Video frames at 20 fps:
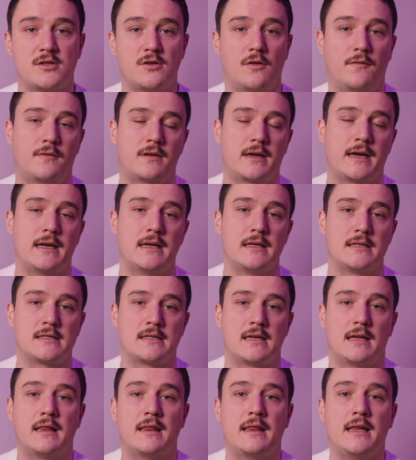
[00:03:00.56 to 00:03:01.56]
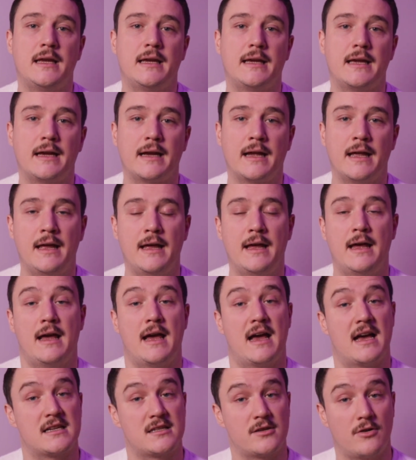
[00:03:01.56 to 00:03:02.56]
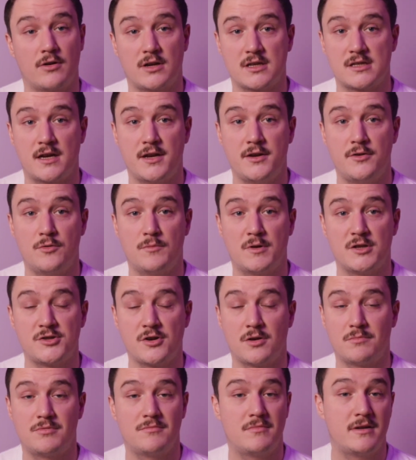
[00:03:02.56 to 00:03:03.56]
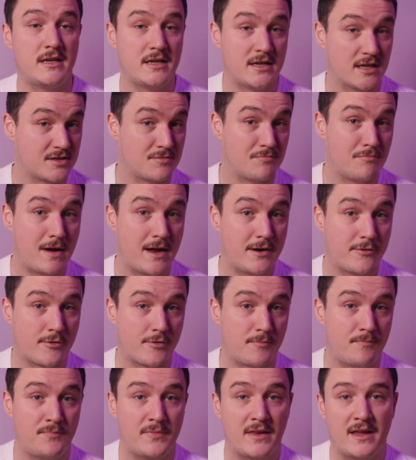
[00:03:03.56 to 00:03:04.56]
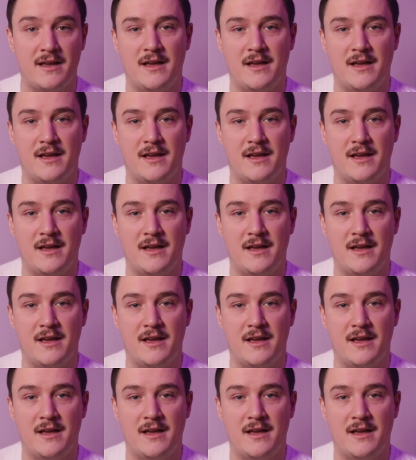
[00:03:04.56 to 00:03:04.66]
soft skills, thinking, as long as I do my job, it doesn't matter.